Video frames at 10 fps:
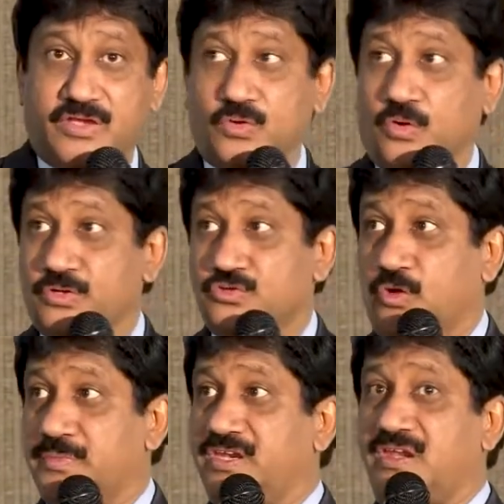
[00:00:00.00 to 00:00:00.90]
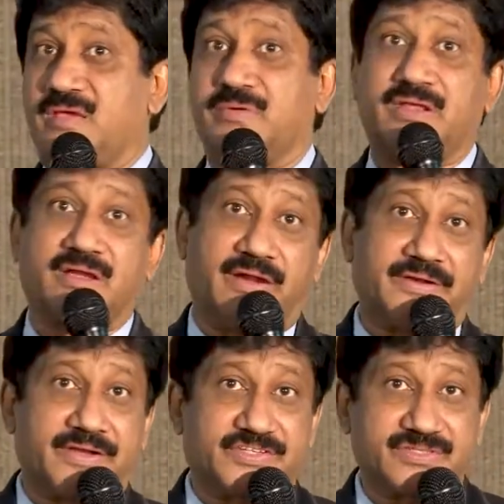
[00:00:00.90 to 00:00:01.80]
you can go to so many neighboring
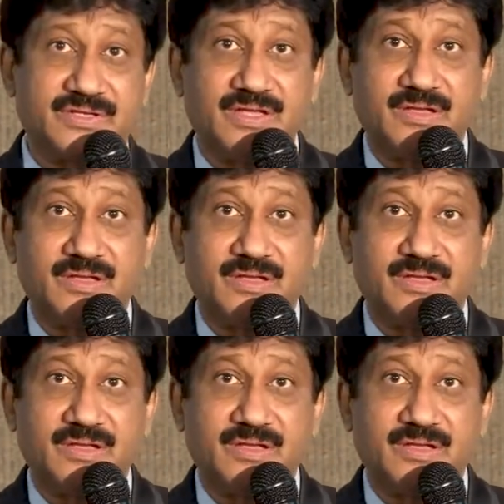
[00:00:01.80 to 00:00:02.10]
countries.